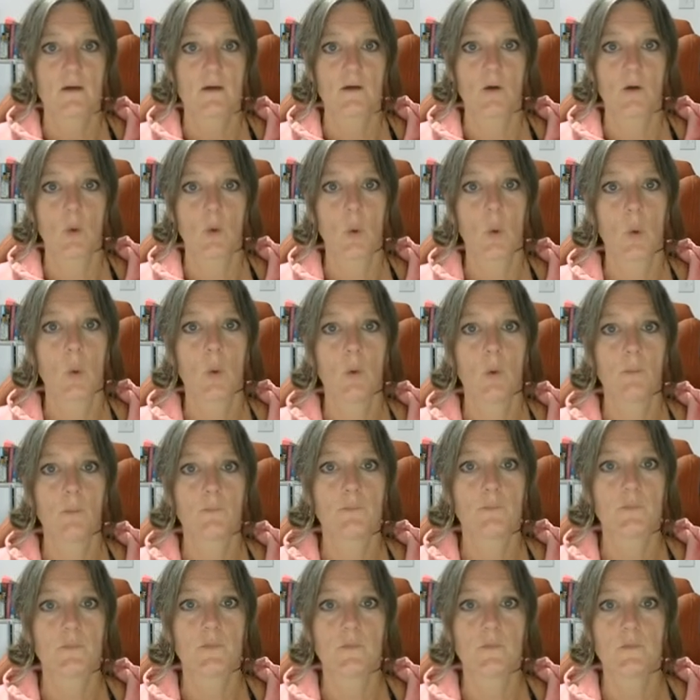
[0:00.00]
Or
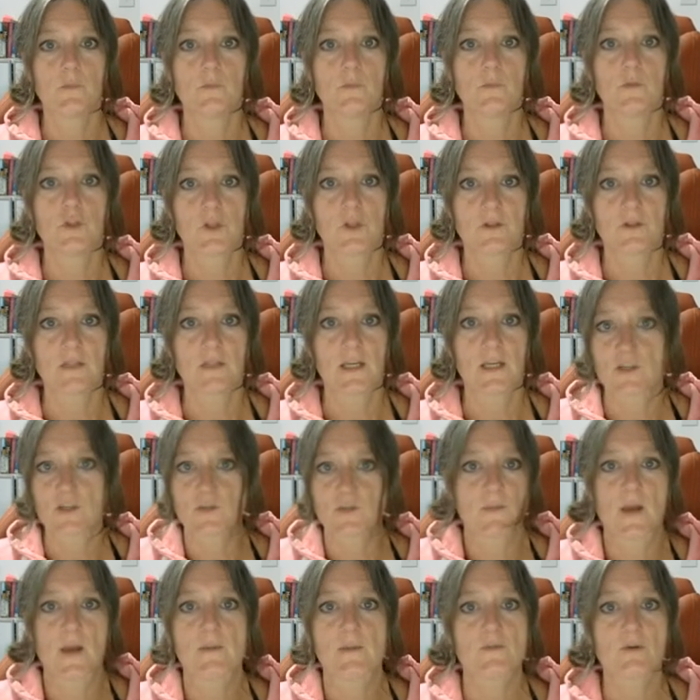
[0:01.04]
should they
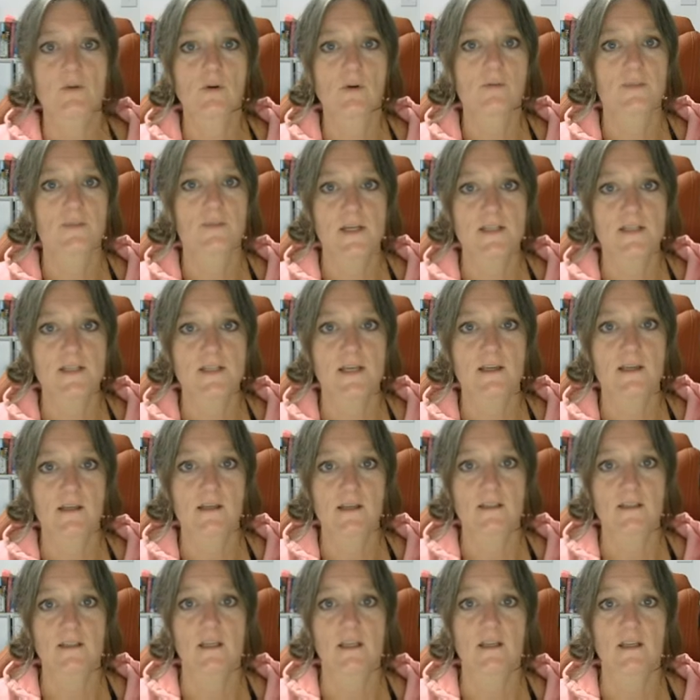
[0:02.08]
just make profit
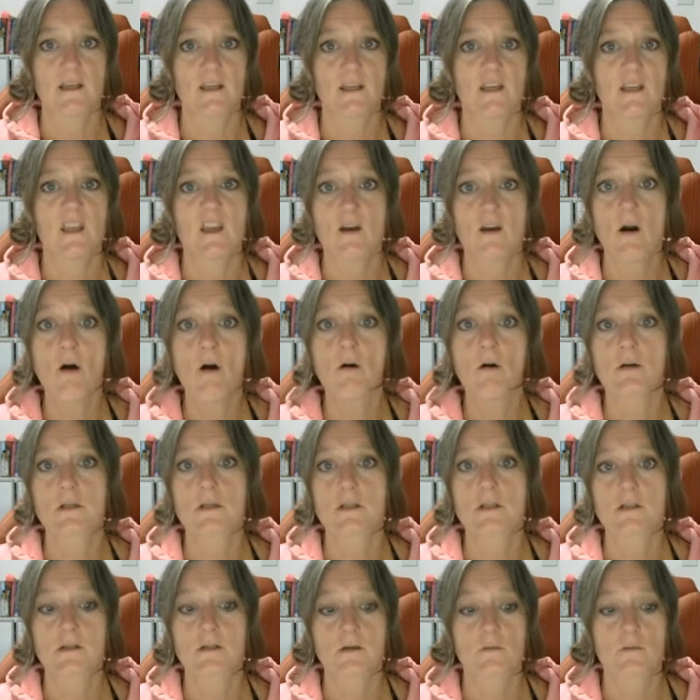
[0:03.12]
at any
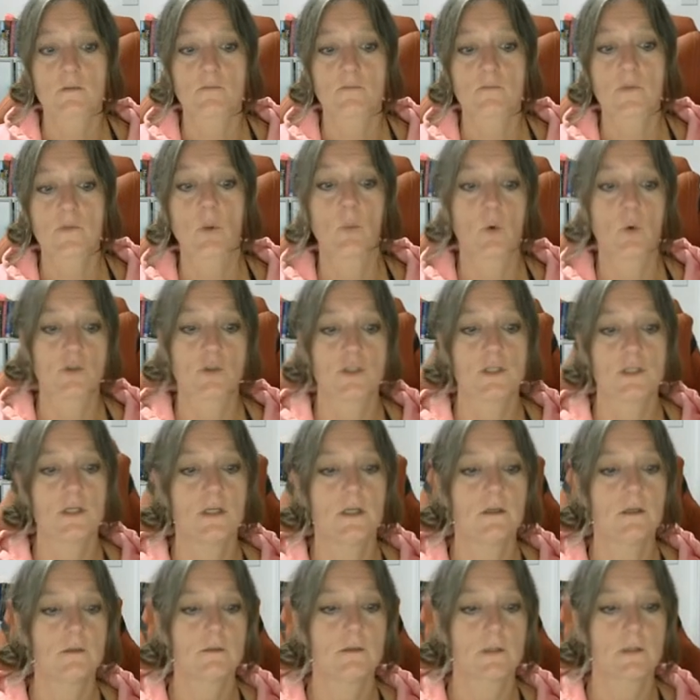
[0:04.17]
cost? What do
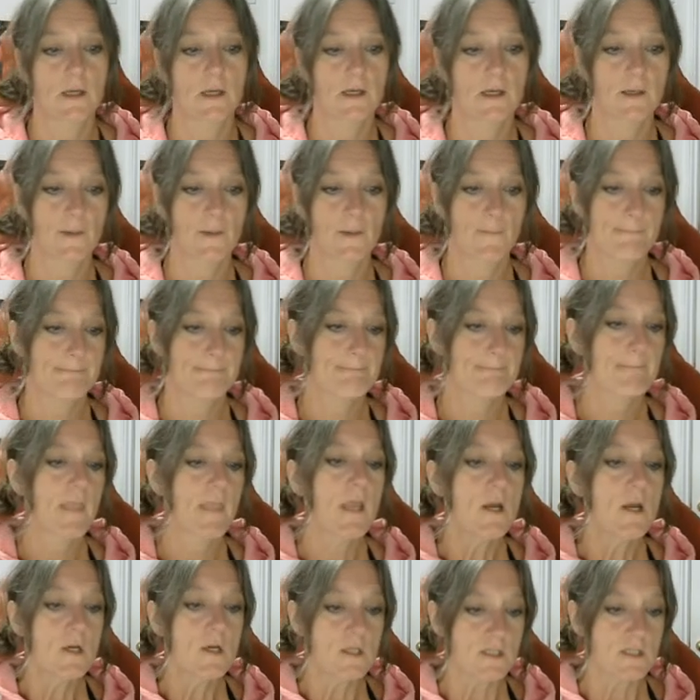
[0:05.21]
you think?
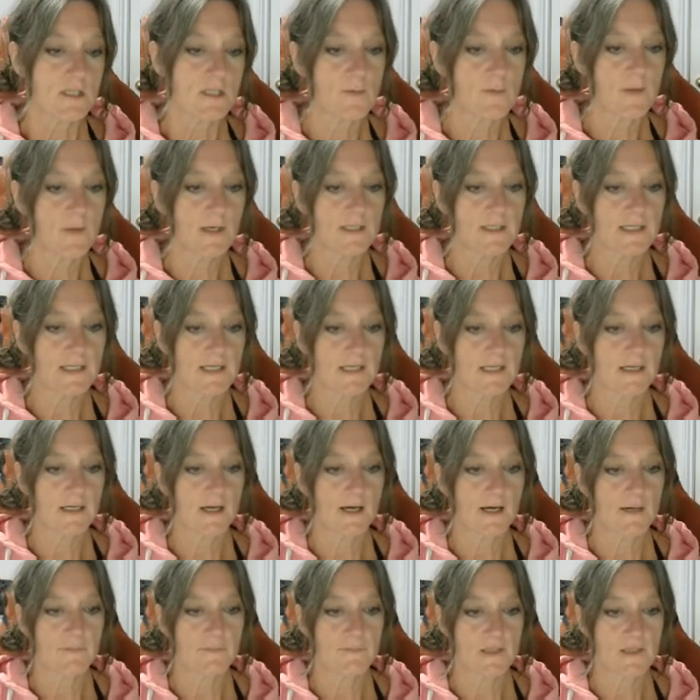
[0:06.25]
So Birling
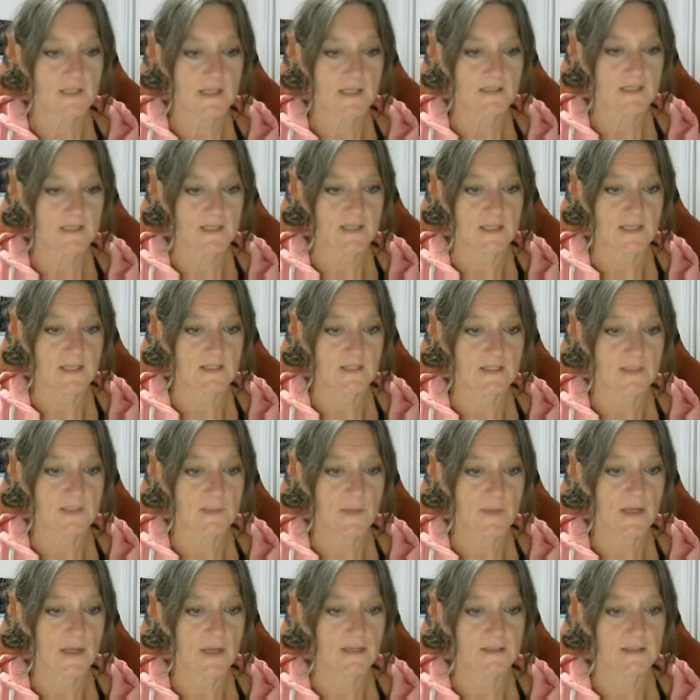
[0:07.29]
says to the
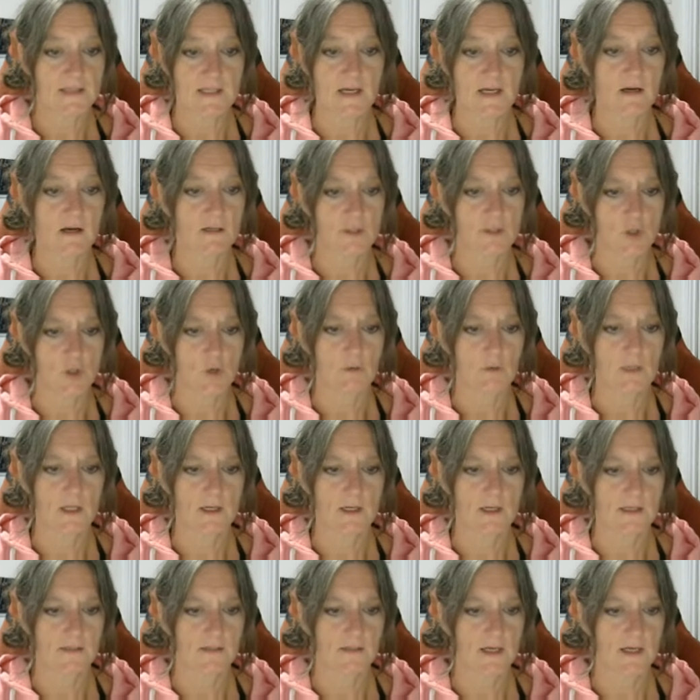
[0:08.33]
inspector, I don't
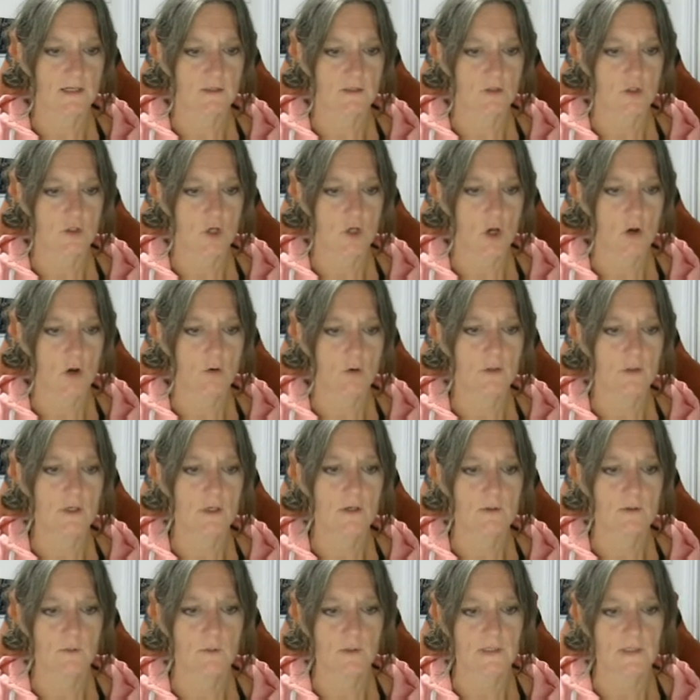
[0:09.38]
like that tone
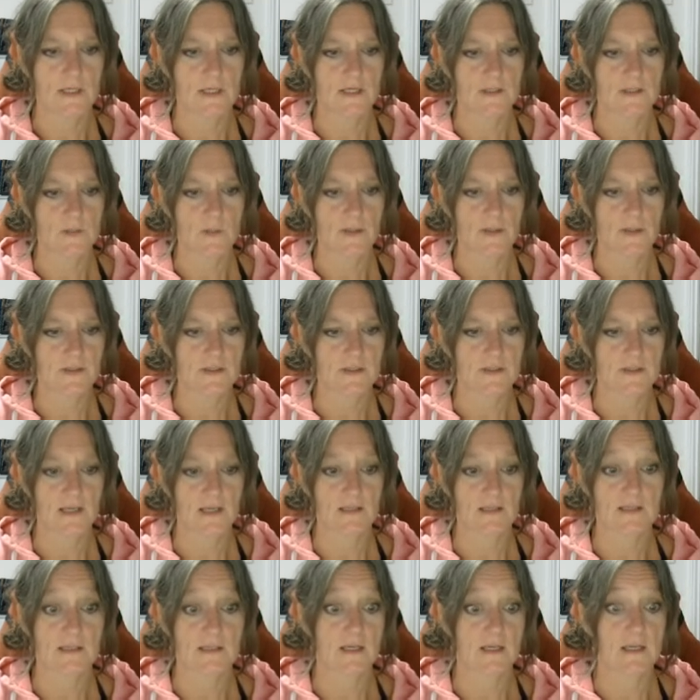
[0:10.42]
when the inspector
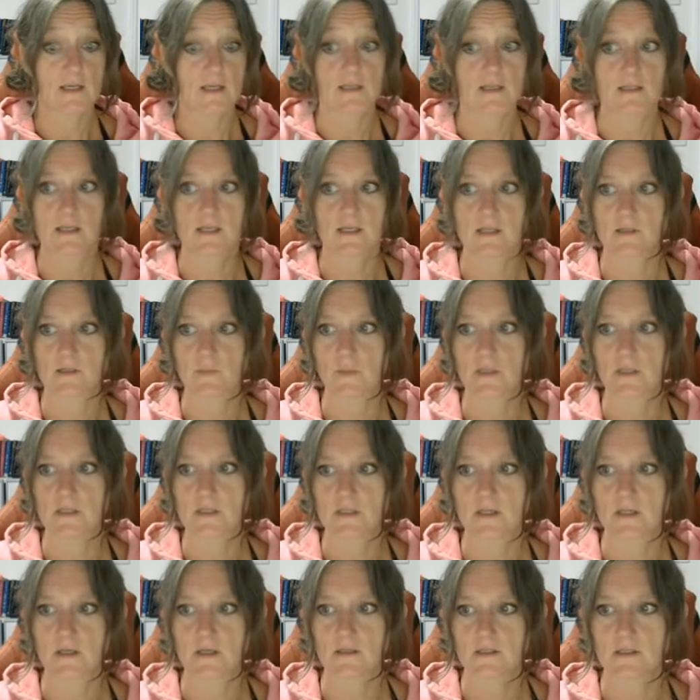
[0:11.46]
says it is his
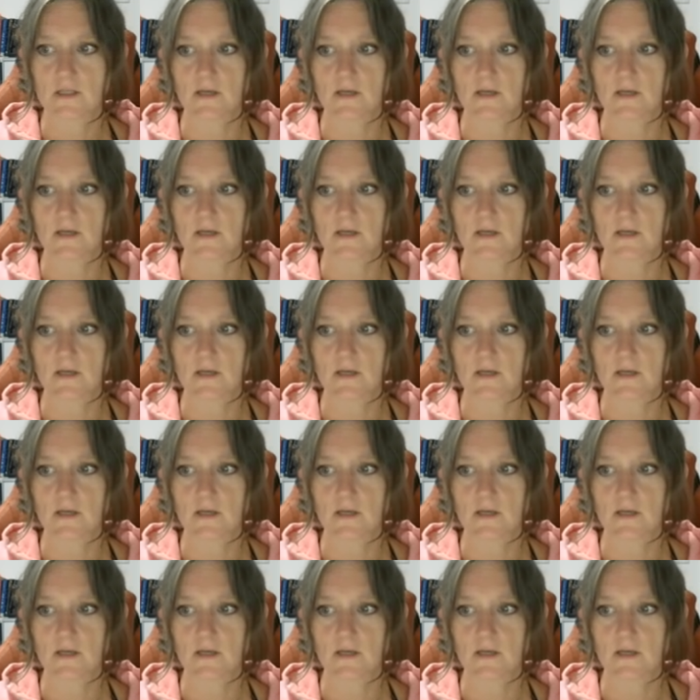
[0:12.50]
business.